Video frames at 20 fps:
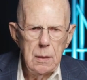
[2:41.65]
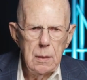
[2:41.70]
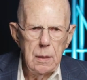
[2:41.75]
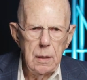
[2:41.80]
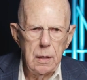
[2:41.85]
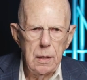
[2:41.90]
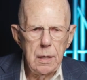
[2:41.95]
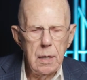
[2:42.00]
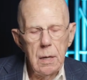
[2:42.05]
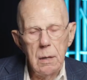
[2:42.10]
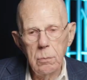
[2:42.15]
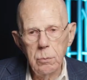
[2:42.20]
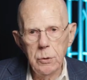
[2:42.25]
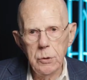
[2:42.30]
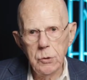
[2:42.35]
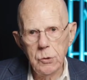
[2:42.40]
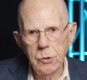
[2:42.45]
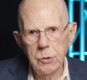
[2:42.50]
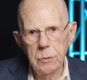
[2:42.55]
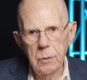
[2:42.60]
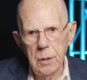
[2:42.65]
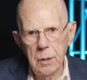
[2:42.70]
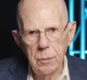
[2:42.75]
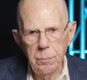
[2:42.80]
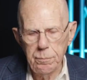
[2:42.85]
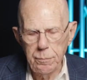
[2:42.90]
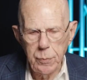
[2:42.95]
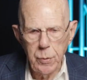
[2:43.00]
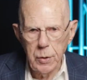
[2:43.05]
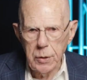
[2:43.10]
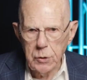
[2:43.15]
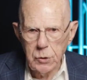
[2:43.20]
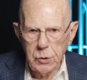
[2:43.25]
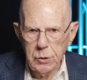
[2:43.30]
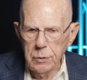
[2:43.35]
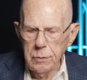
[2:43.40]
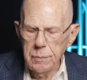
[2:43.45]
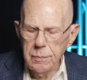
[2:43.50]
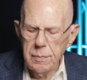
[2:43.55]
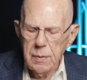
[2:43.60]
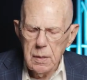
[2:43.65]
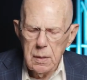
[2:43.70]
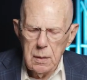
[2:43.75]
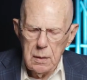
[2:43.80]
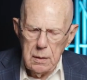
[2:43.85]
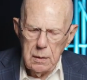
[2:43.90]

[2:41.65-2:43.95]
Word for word: Uh, he was in prison,